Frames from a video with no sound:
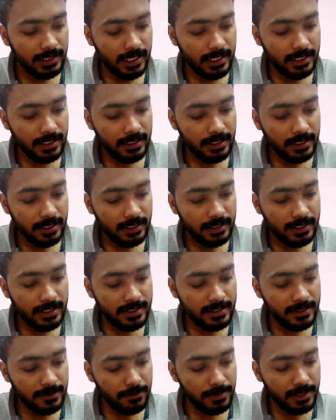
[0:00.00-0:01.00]
that
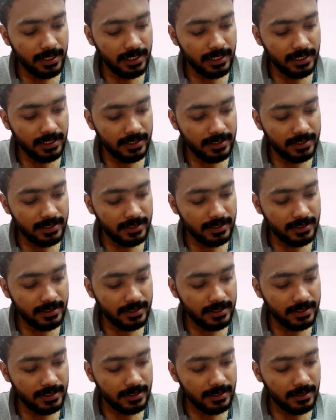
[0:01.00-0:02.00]
the separating
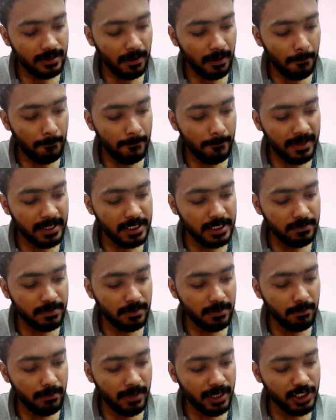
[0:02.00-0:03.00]
distance
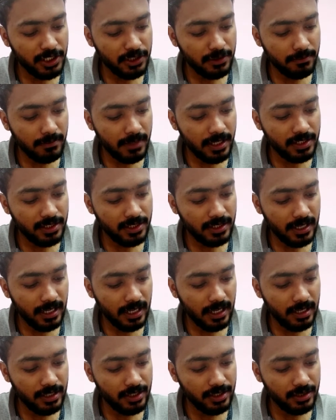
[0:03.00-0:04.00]
must be much
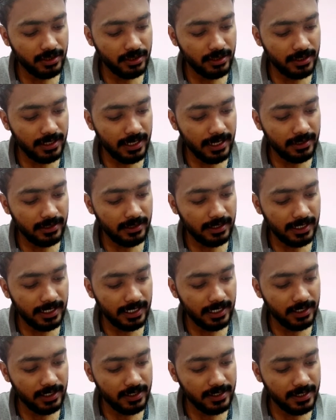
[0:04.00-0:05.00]
larger than the
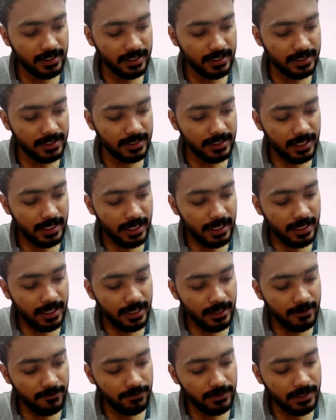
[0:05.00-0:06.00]
linear size.
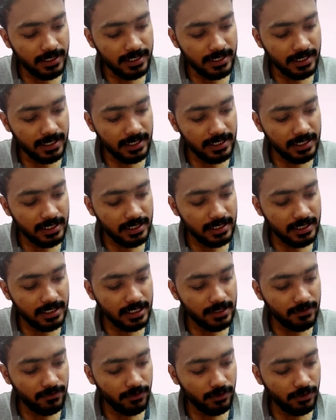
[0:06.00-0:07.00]
If this condition
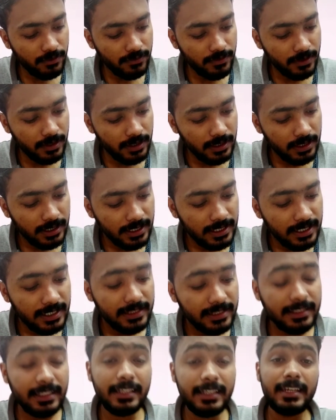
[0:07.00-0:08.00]
is fulfilled,
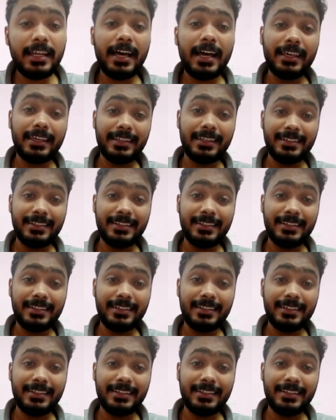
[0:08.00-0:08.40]
then